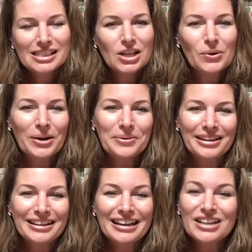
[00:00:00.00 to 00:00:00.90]
No, not
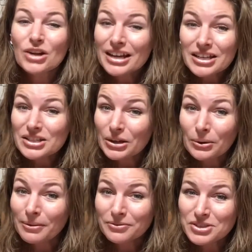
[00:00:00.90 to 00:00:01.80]
really. I try not to go
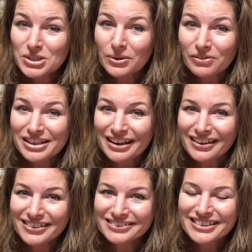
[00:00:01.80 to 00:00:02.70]
above 2 every
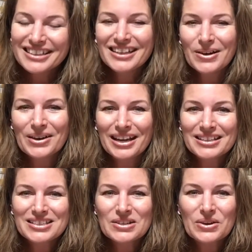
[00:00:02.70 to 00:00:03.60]
day. Okay,
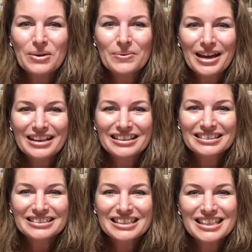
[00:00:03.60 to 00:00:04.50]
so get ready,
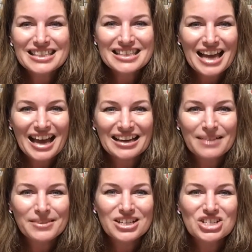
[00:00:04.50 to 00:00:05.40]
get set.
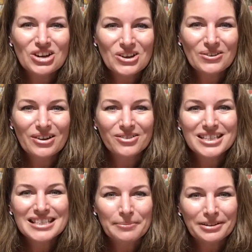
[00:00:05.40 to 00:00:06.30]
I'm going to show you how to
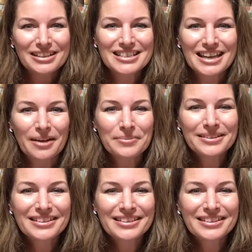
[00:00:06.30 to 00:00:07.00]
assemble a stamp.